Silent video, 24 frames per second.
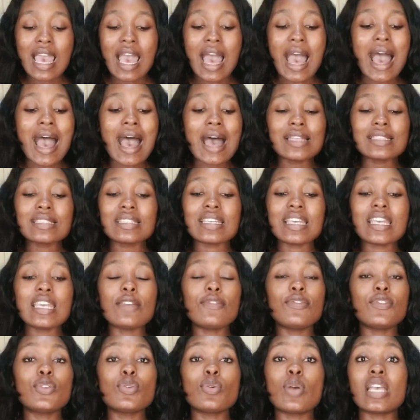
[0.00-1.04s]
And if
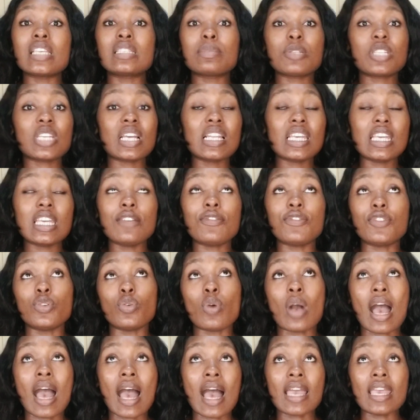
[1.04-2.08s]
you, especially if you
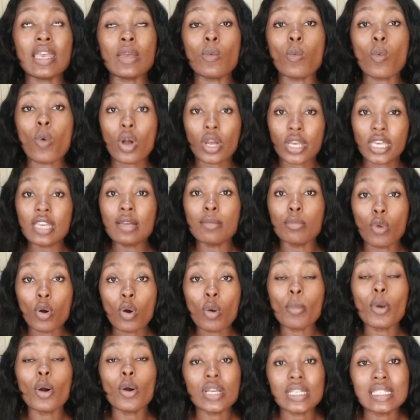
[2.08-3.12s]
are a working mom
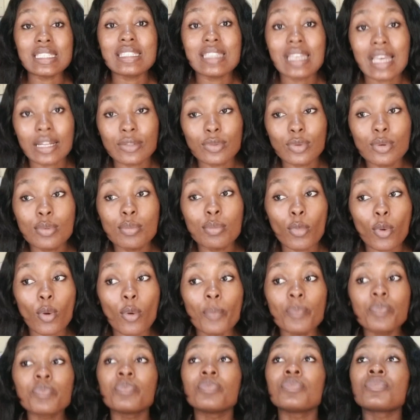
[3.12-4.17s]
or a stay-at-home
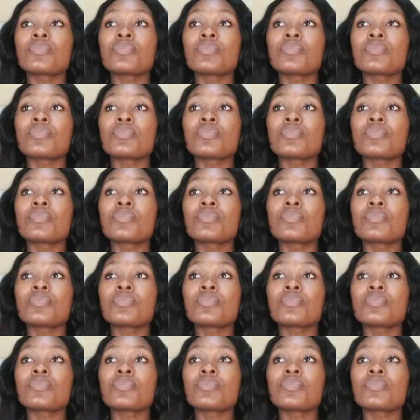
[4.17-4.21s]
mom,